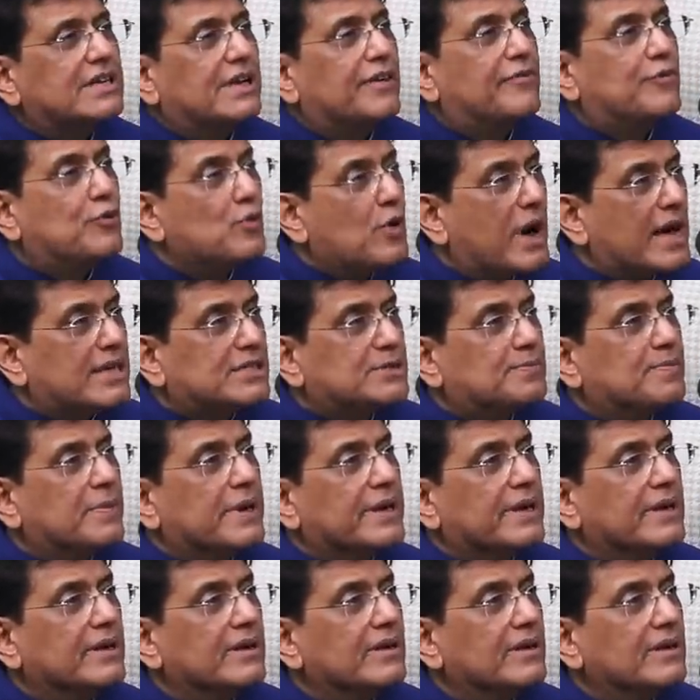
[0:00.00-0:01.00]
if you ask
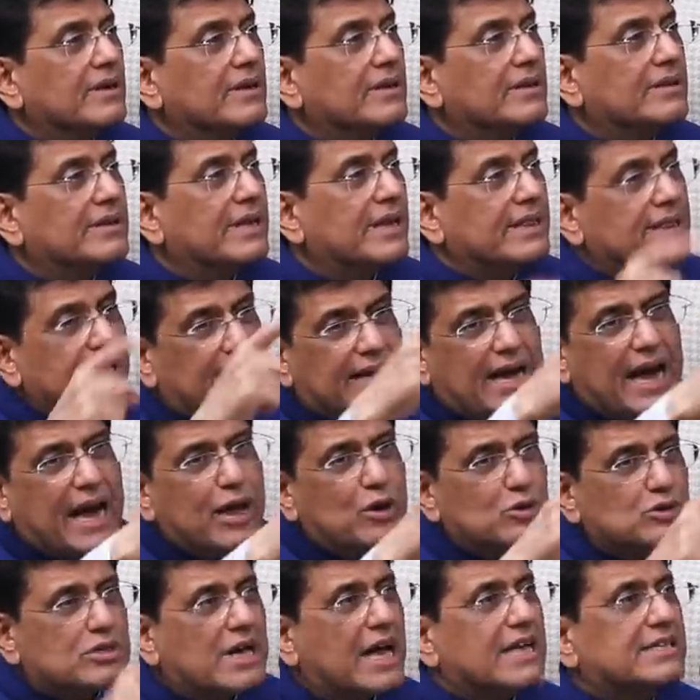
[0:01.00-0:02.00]
me, than the
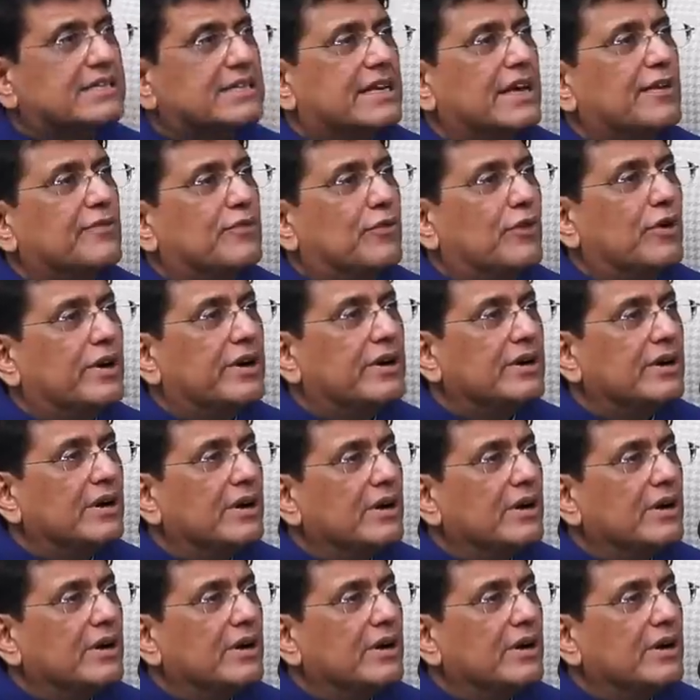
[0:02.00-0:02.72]
guy who's asking for it.